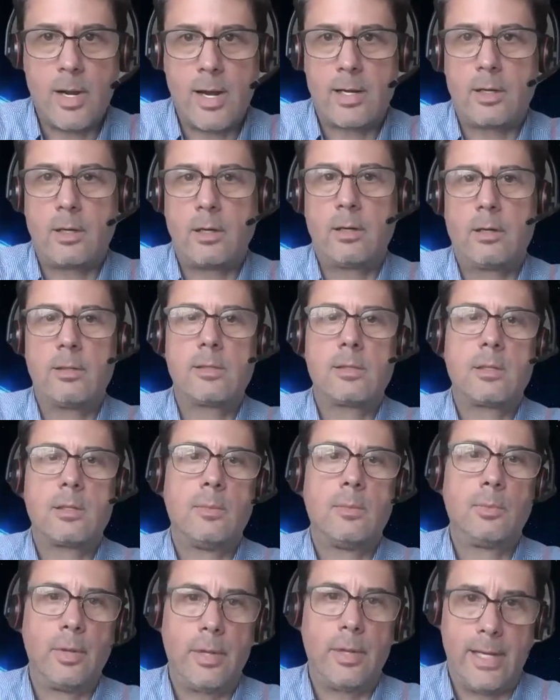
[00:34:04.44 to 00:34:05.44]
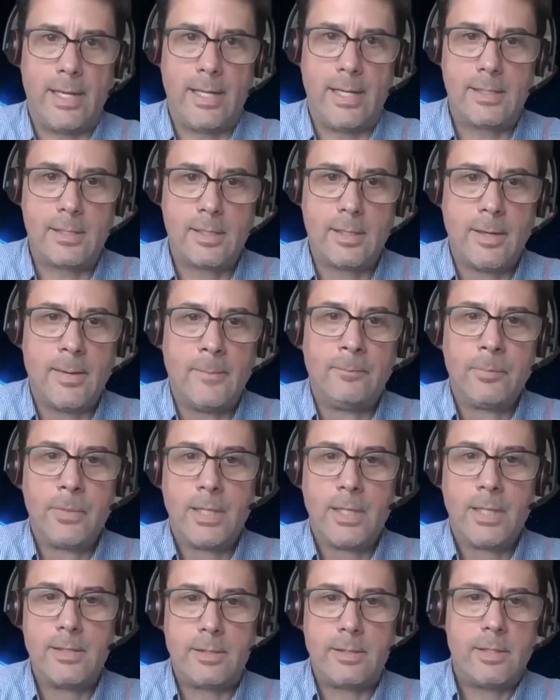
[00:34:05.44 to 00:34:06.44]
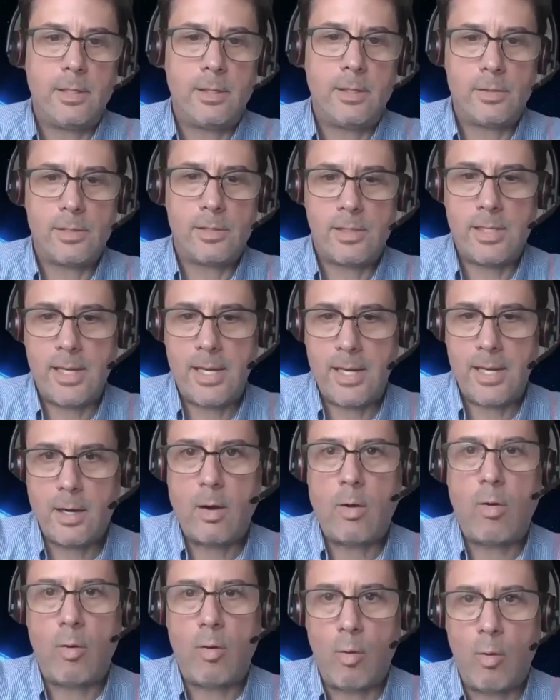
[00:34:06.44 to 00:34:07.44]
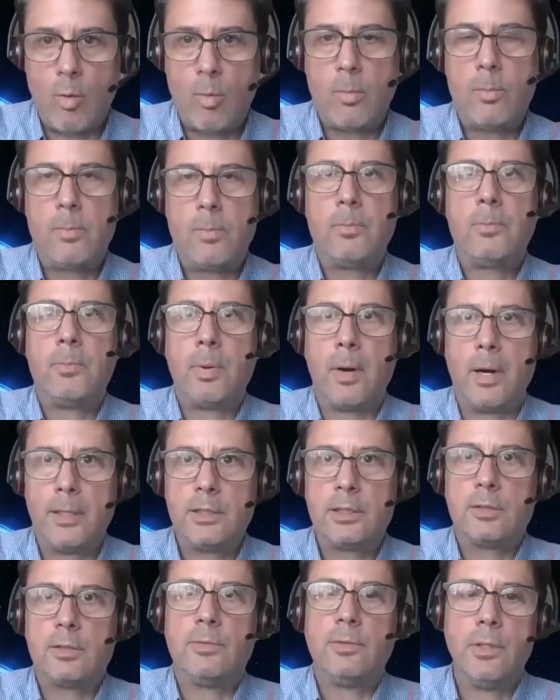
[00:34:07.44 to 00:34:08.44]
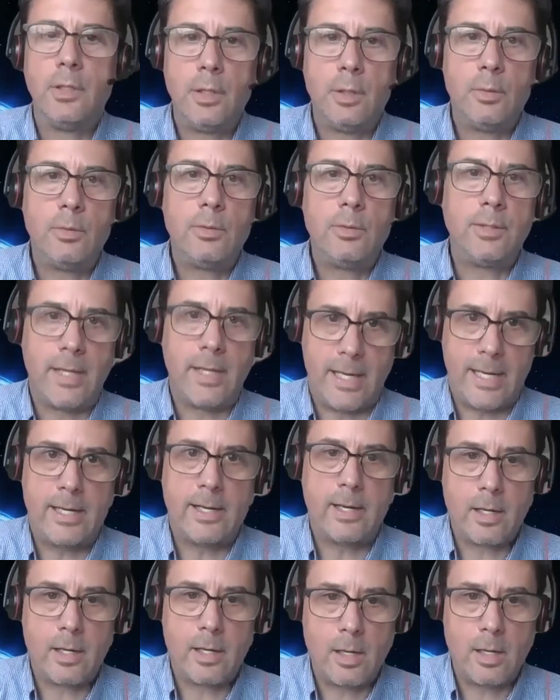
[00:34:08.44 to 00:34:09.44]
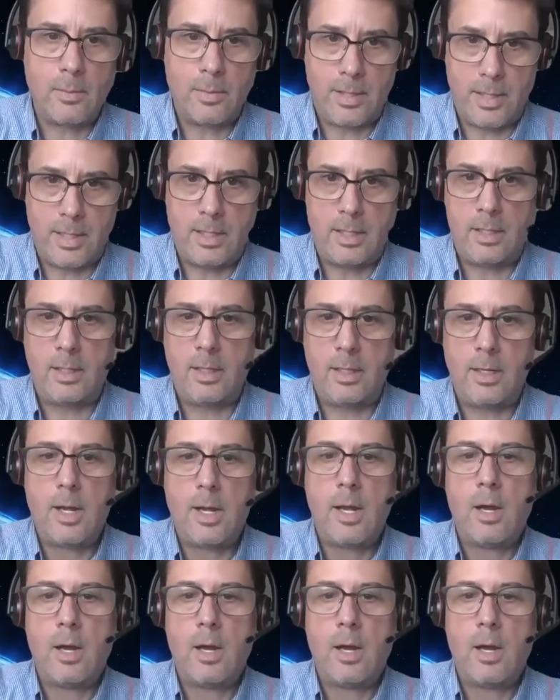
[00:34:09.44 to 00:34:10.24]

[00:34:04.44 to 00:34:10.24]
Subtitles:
records, complaints, is you're seeing a whole bunch of new data coming in,